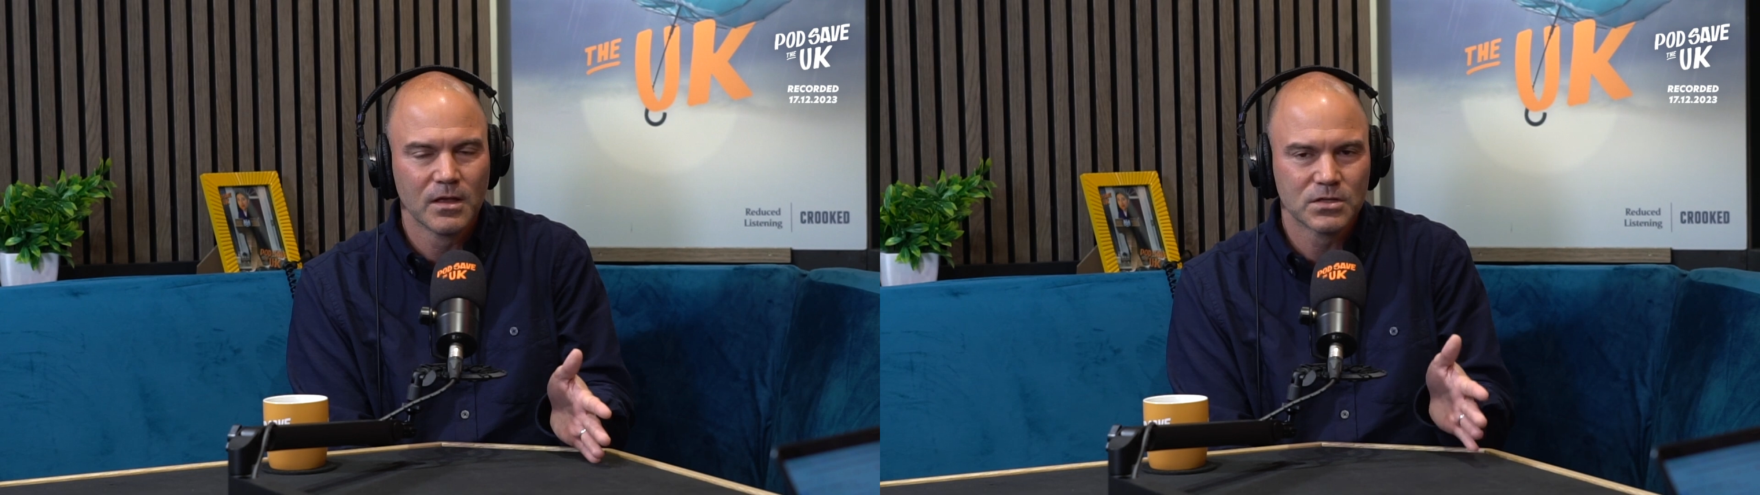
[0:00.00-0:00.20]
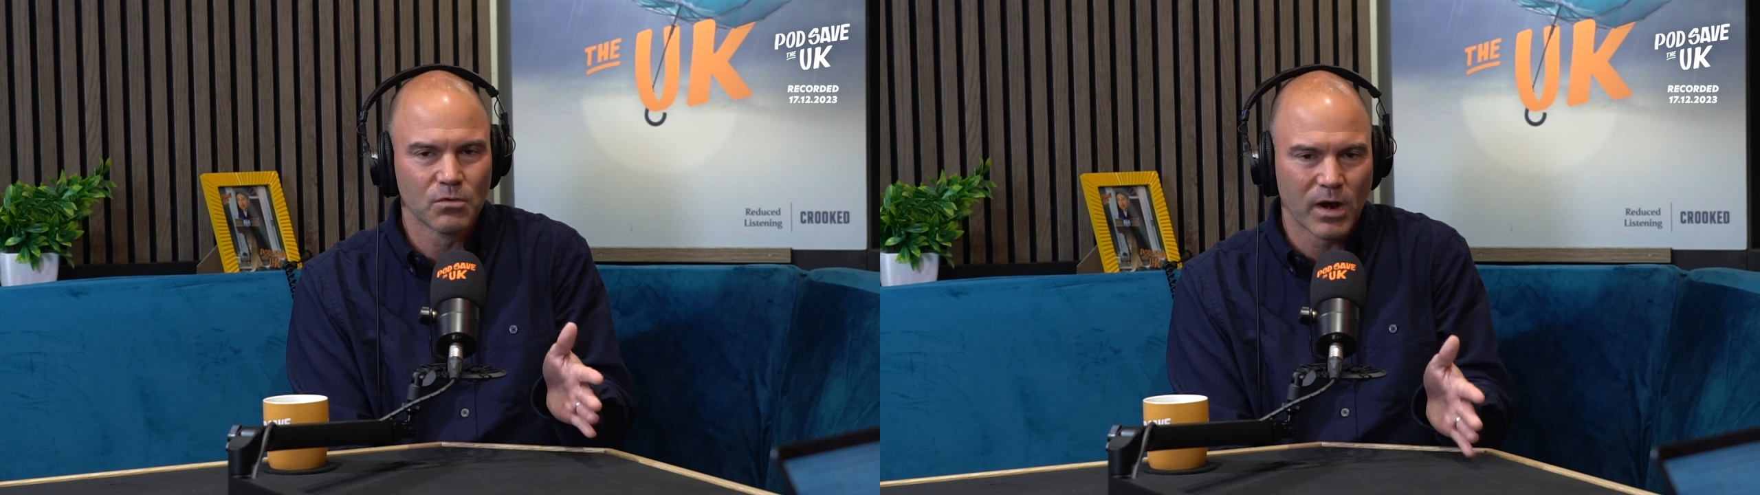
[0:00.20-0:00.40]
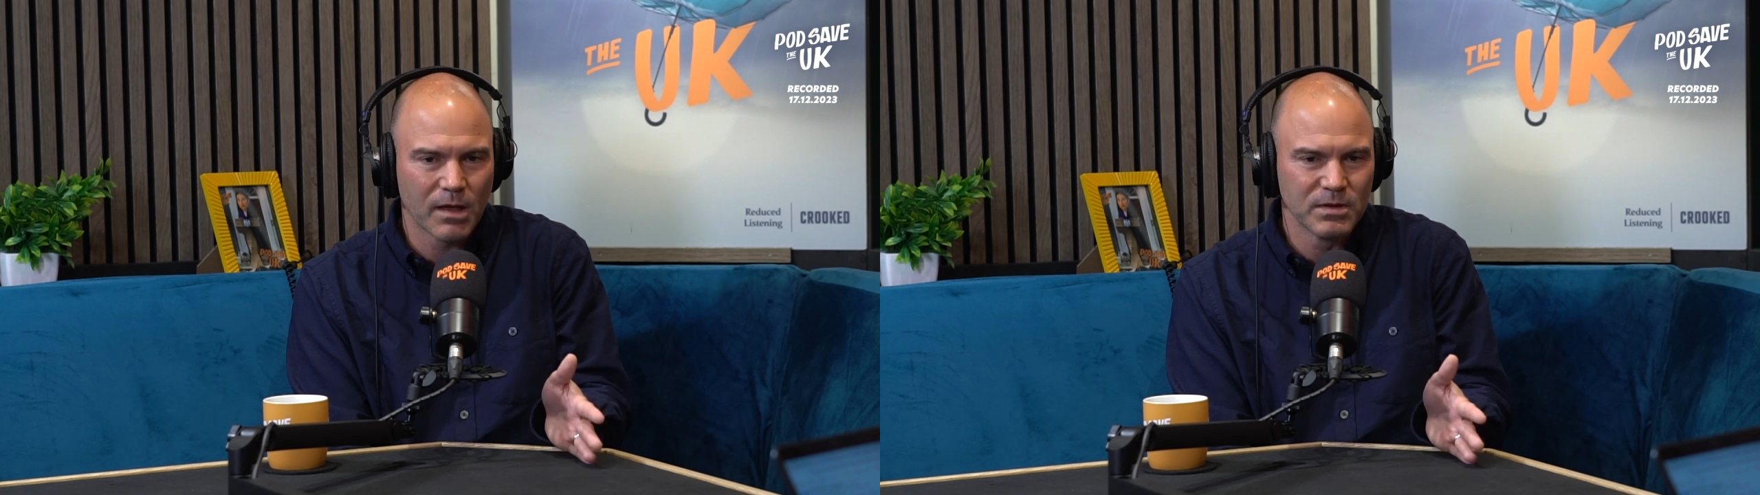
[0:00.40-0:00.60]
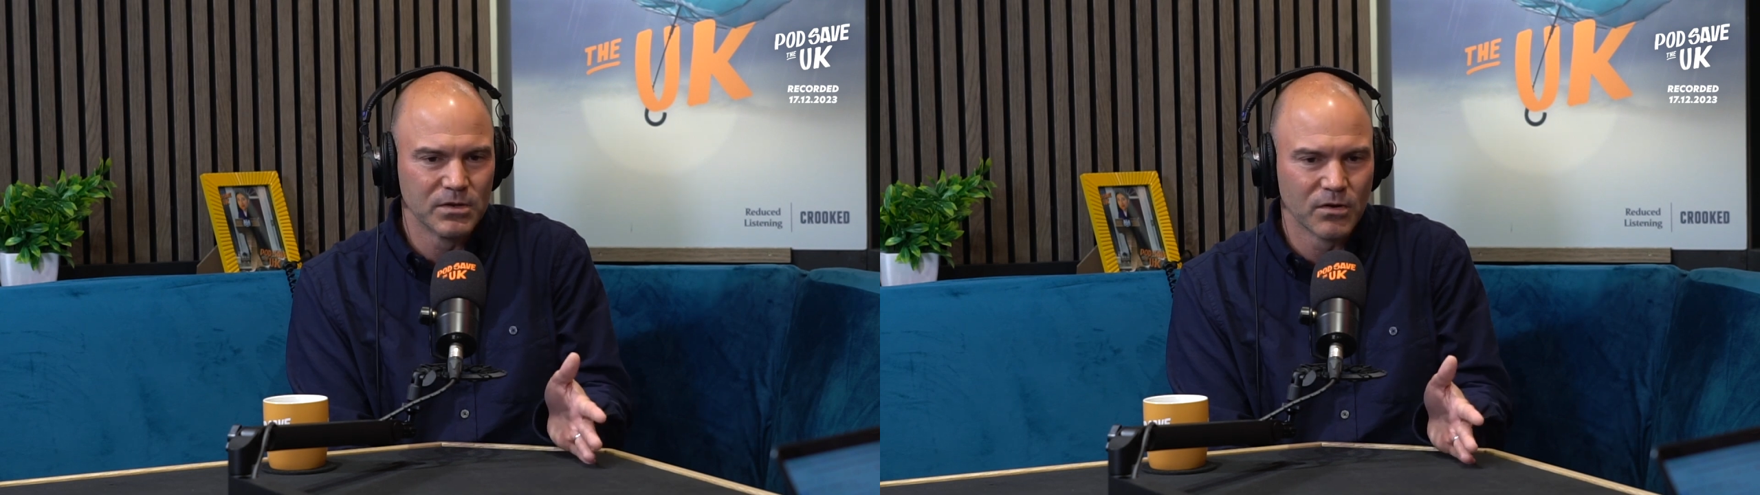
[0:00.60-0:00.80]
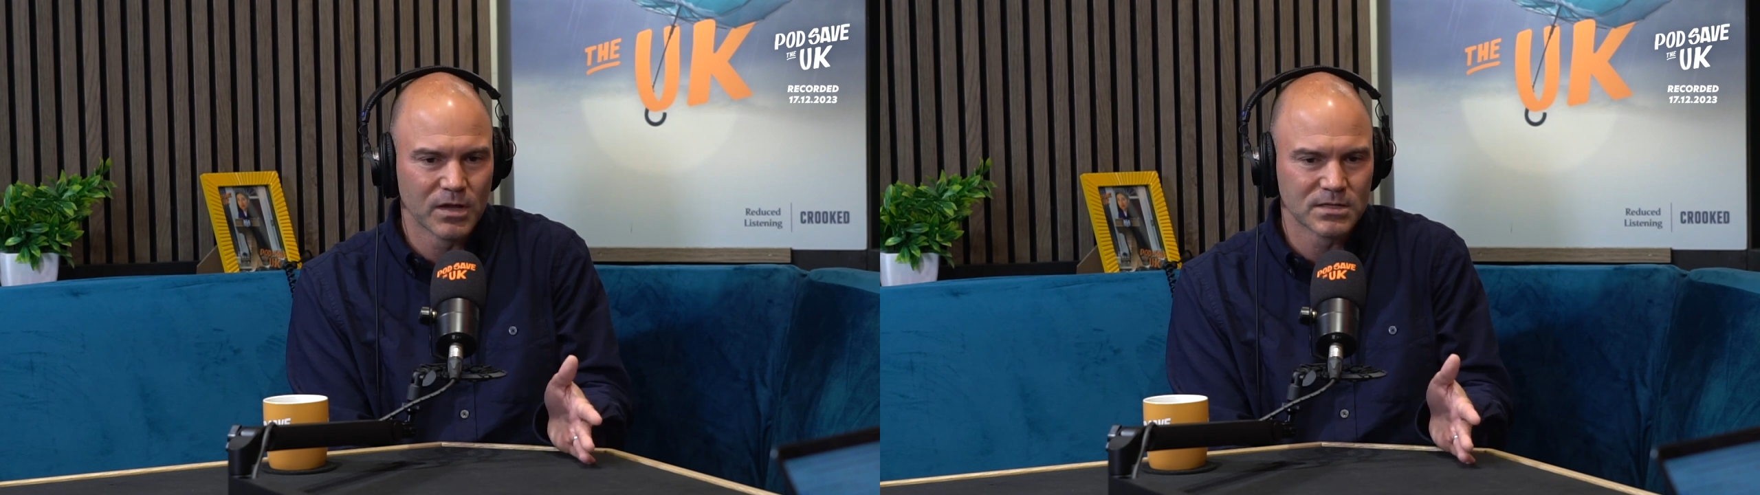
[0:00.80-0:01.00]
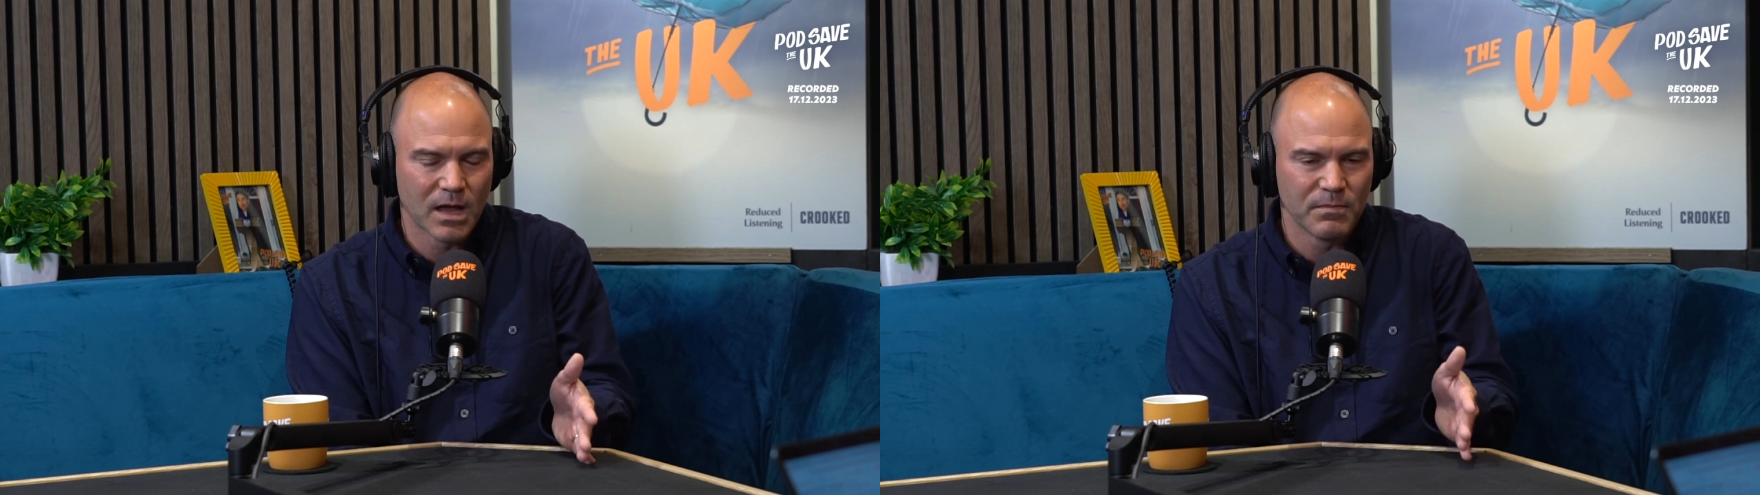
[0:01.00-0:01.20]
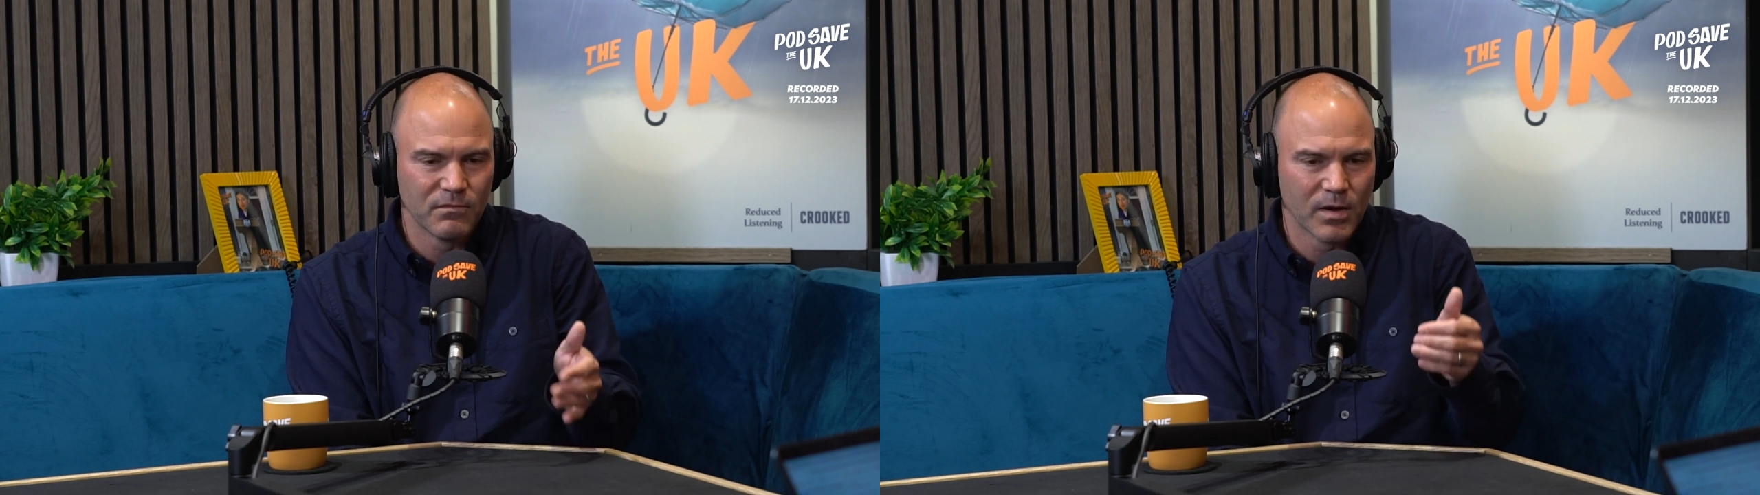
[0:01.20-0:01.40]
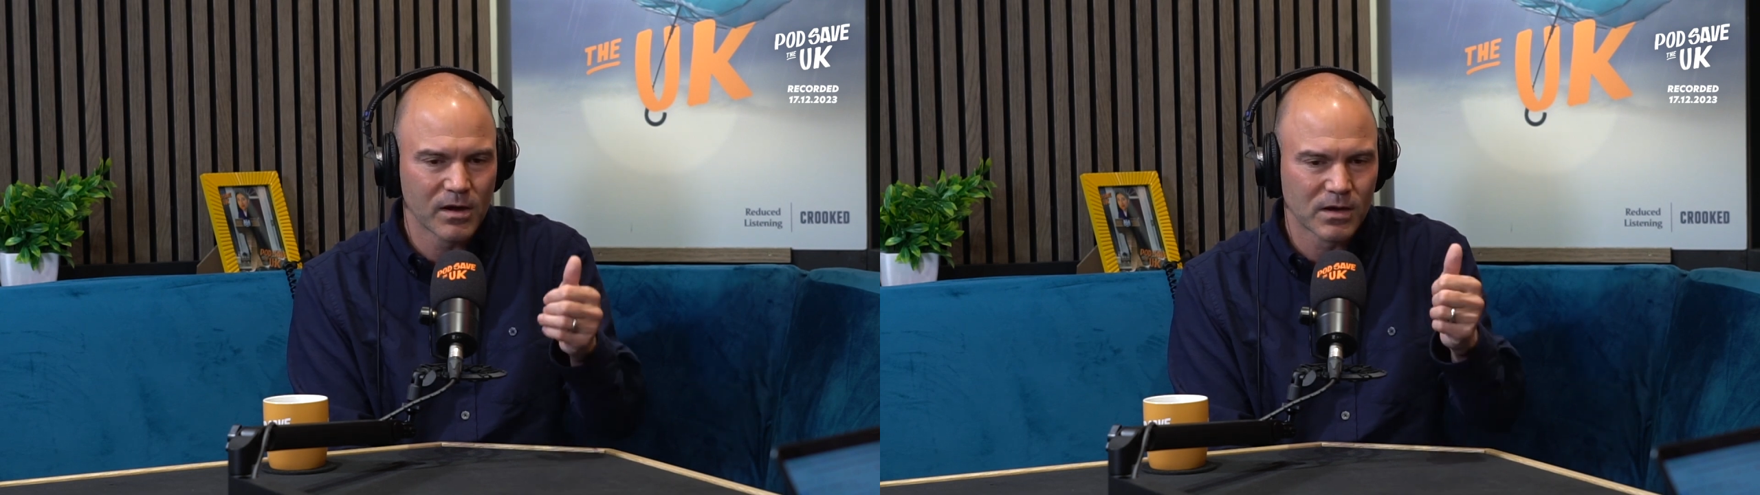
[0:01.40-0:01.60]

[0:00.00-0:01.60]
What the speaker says: So what I'd be doing is I'd be very